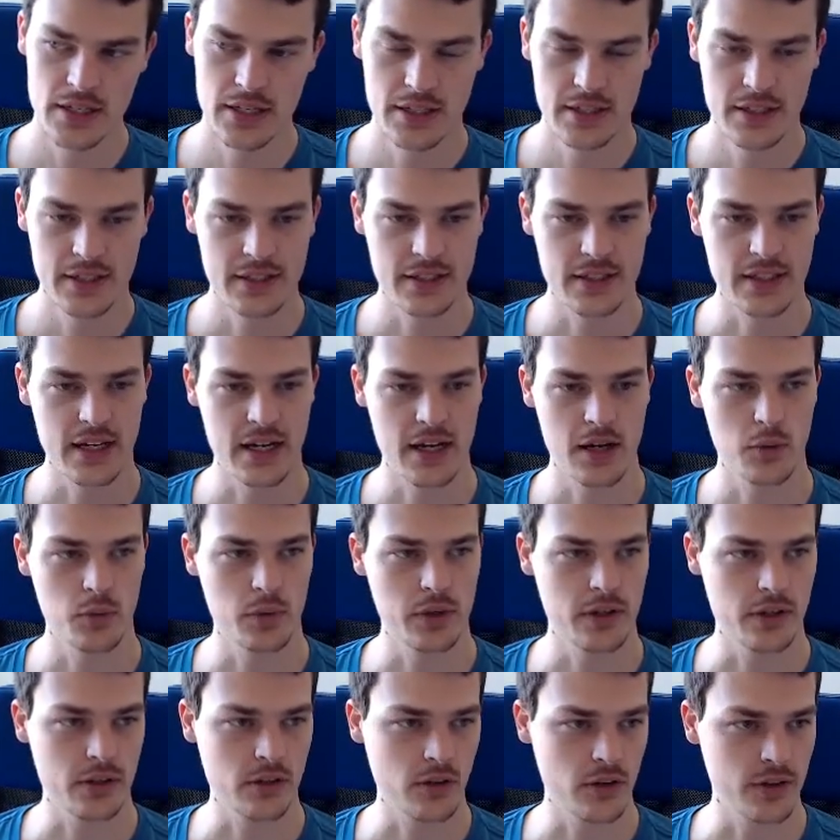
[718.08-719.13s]
Now we
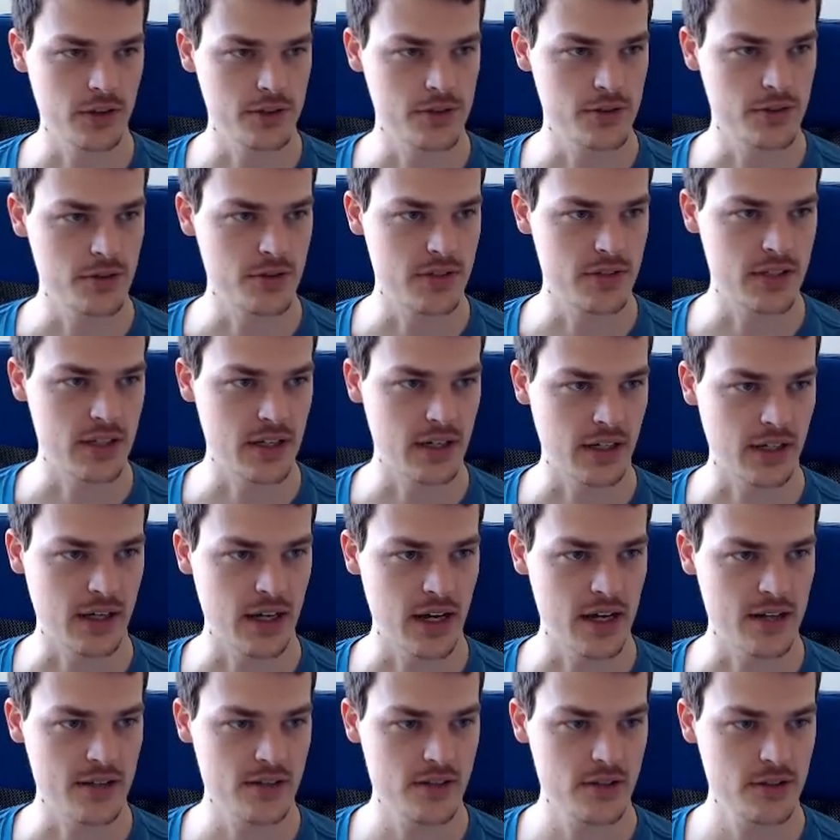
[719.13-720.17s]
are going to set a
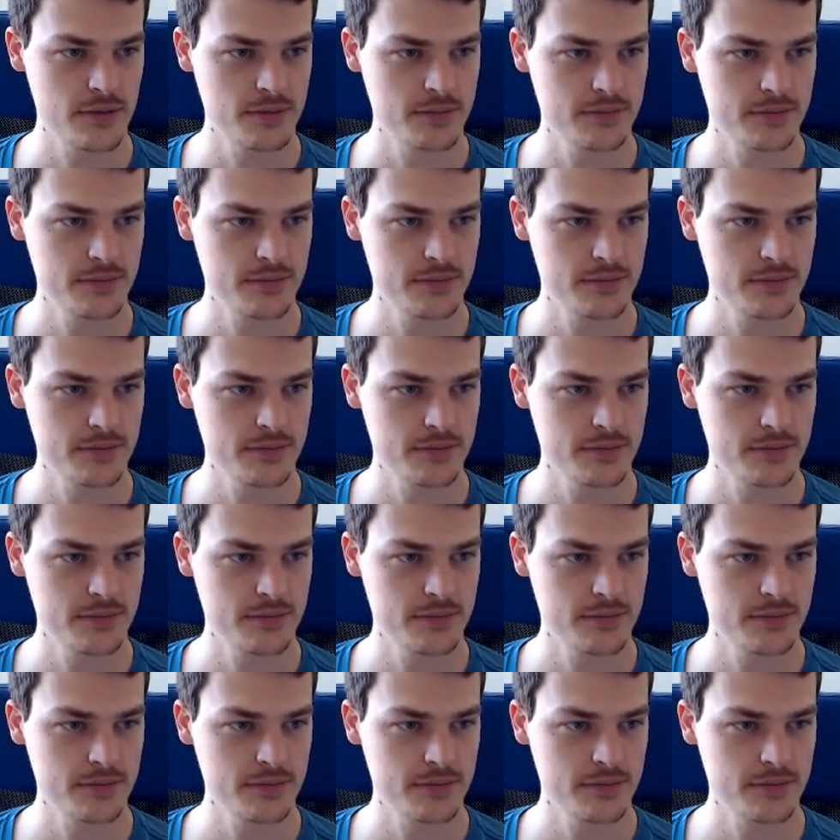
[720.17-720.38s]
costume